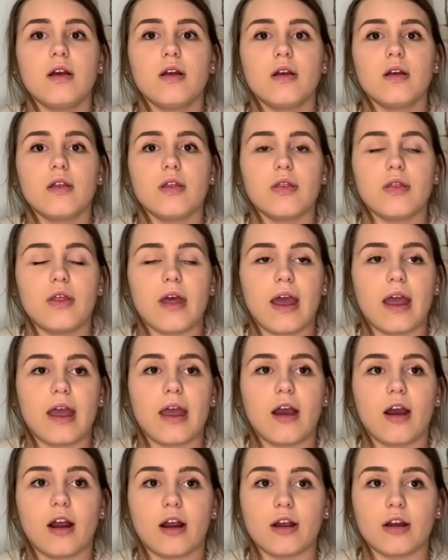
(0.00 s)

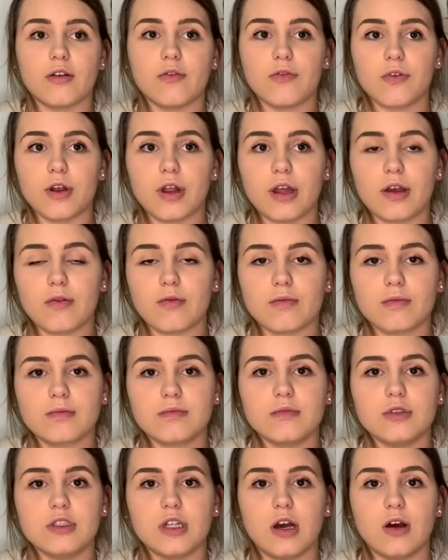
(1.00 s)
they are good for you.
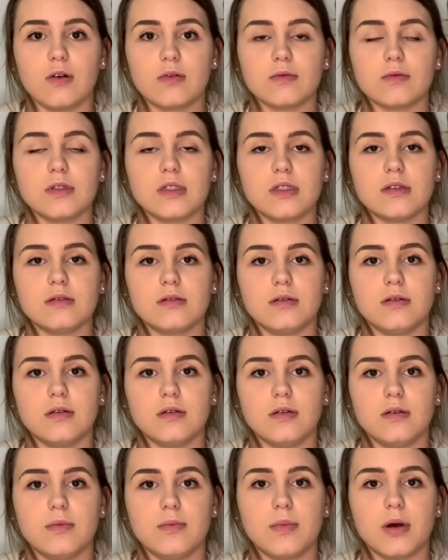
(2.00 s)
Don't
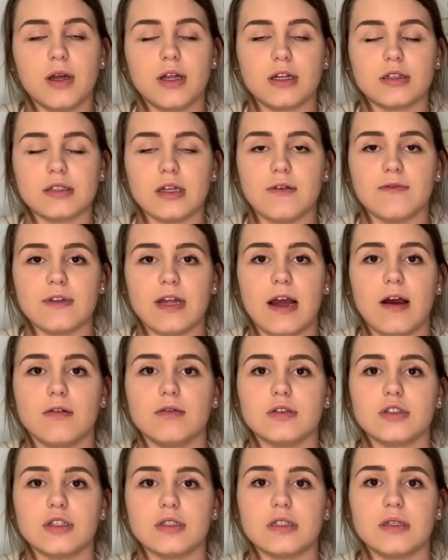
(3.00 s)
put yourself
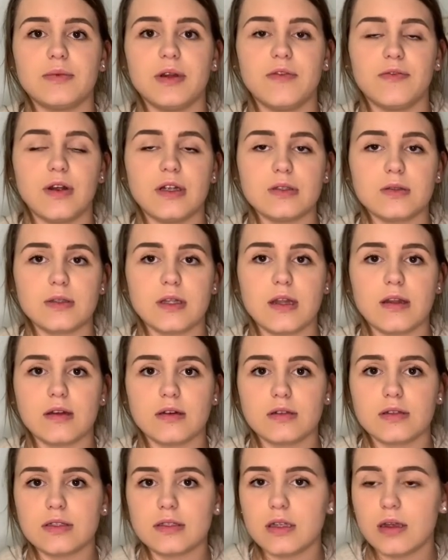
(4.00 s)
down just to be friends with
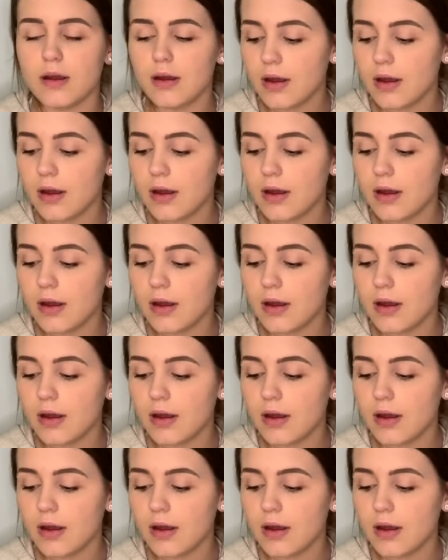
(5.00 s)
others.